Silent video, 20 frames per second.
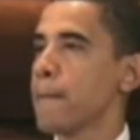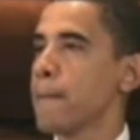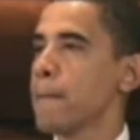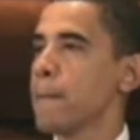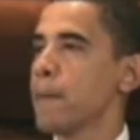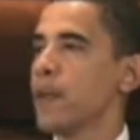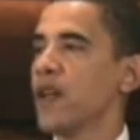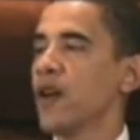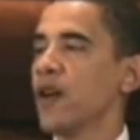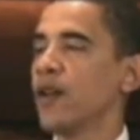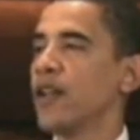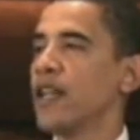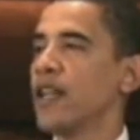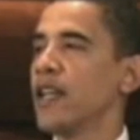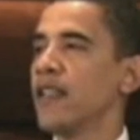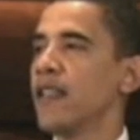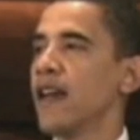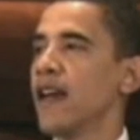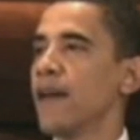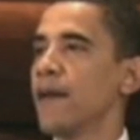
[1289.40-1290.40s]
We don't
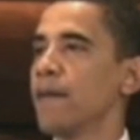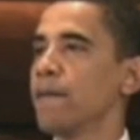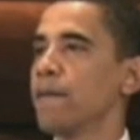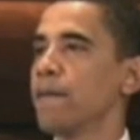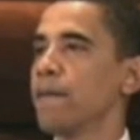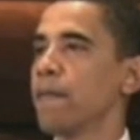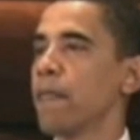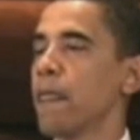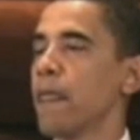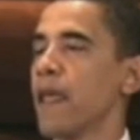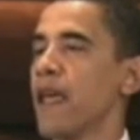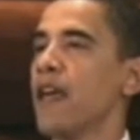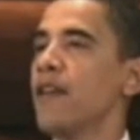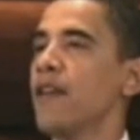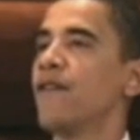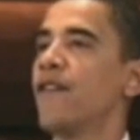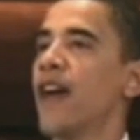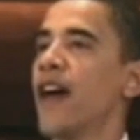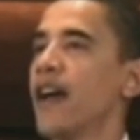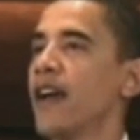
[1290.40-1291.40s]
need that. In
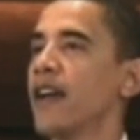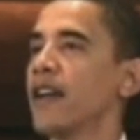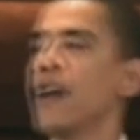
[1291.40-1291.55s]
fact,